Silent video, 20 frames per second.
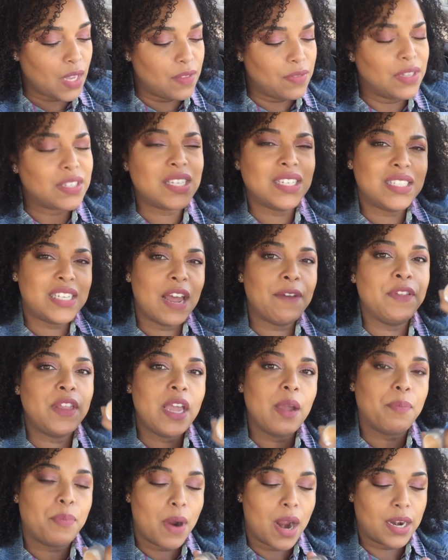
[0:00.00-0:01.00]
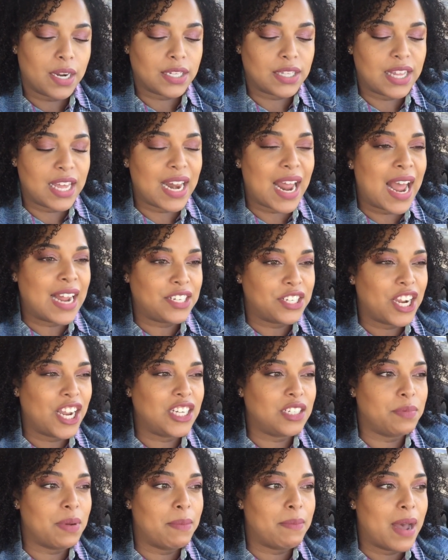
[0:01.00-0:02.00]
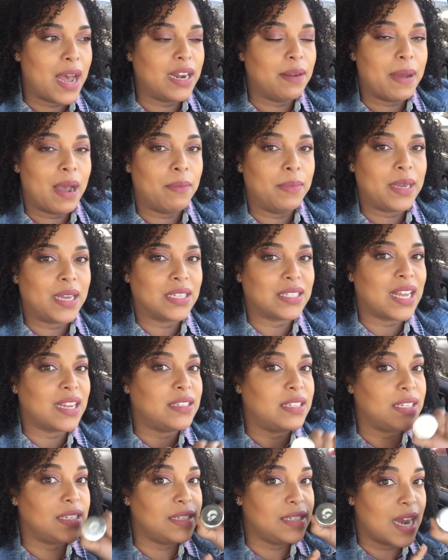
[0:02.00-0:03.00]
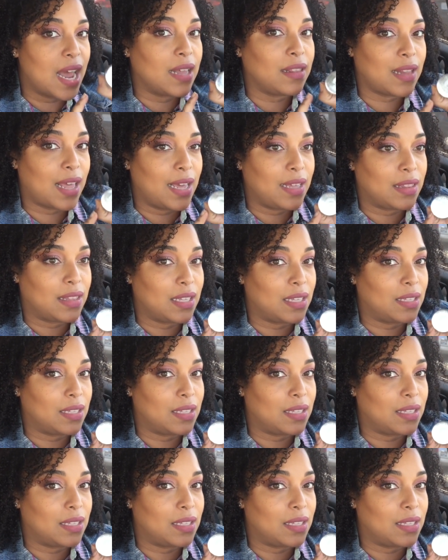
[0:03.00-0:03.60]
this is definitely a product that I changed my mind about because I did not like